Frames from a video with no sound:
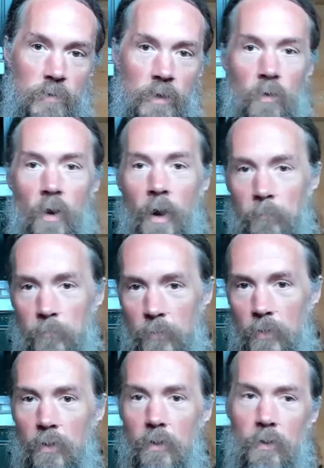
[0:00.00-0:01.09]
You know, I'm
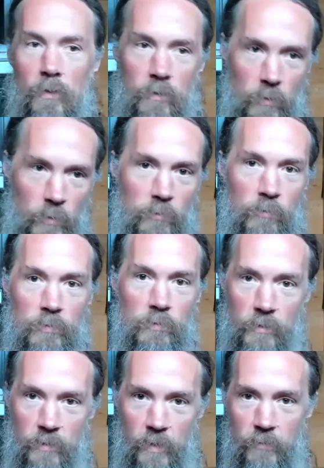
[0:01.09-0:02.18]
going through a
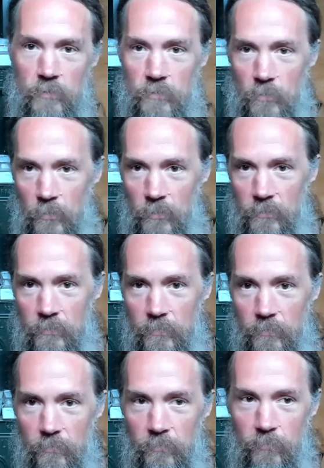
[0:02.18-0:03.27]
dark night of the soul
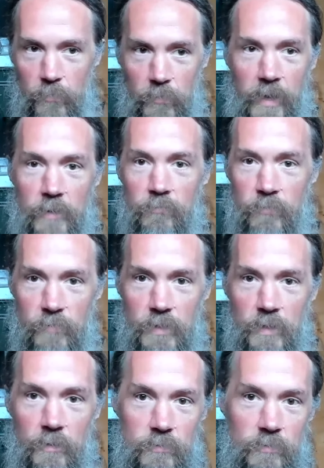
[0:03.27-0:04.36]
for the last 50
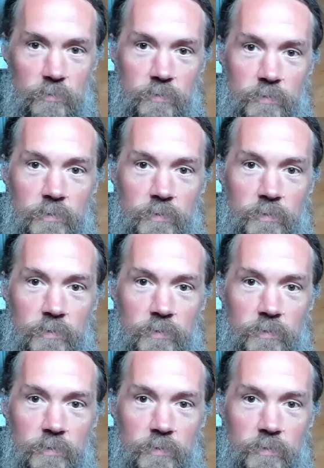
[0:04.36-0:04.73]
years.